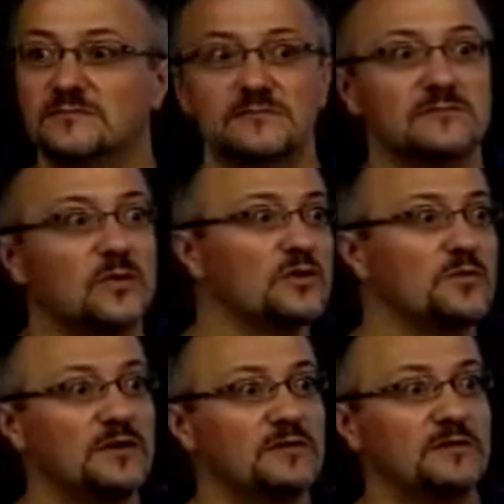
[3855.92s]
What are the
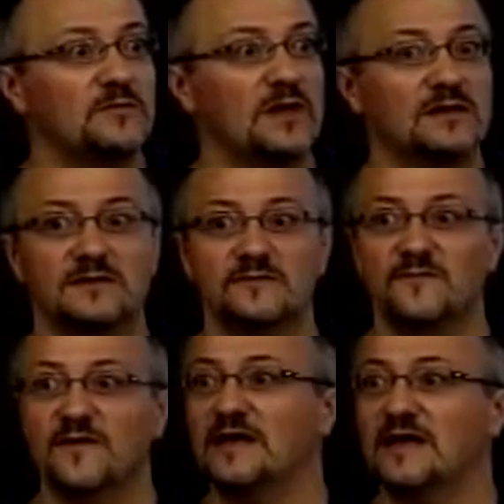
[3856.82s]
building blocks?
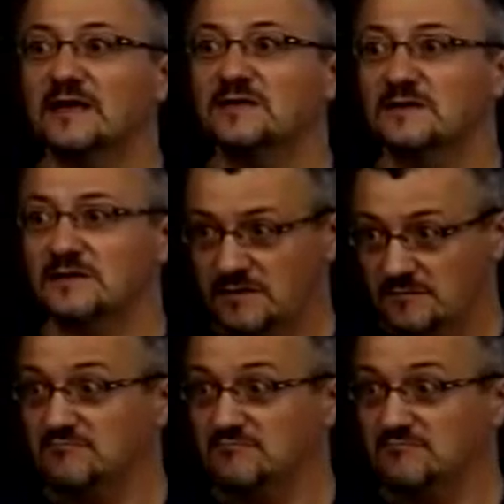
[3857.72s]
Fatty acids.